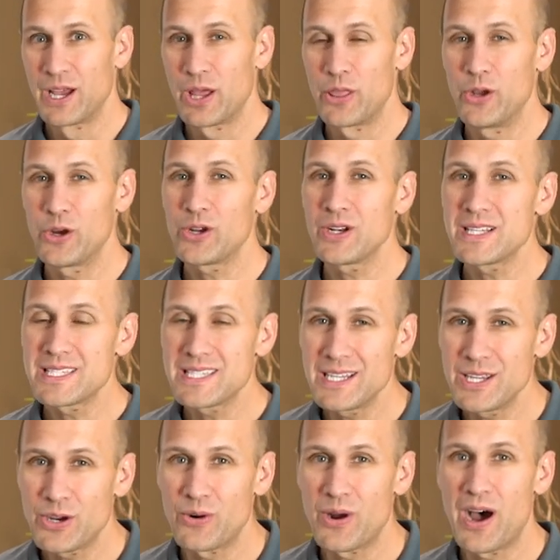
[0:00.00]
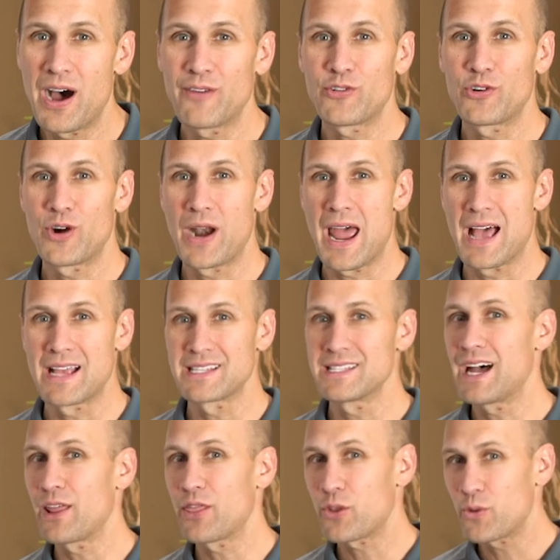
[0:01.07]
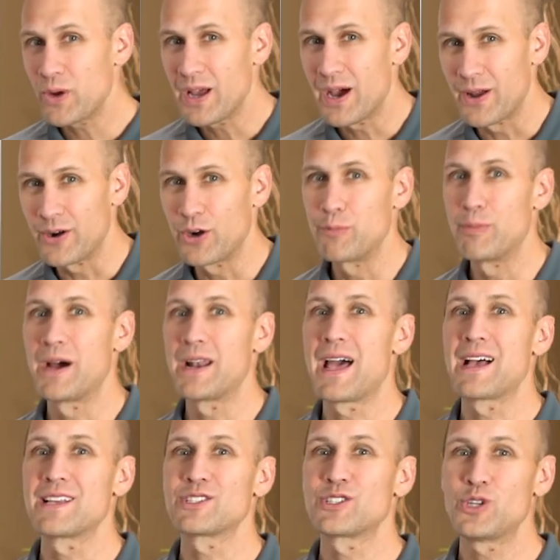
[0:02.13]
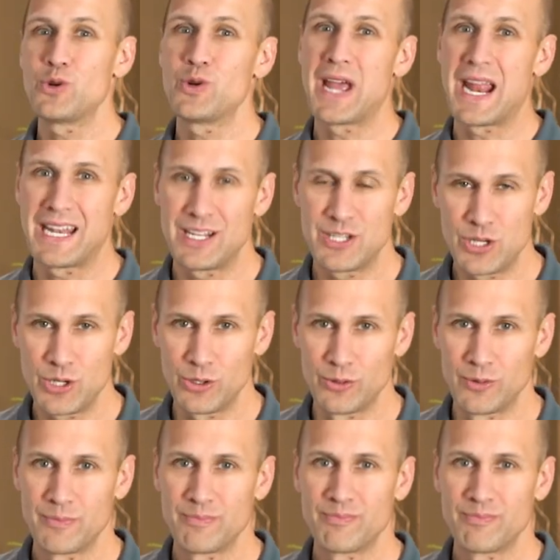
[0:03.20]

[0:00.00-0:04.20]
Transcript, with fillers: they're going to see your offer as not 300 but as 292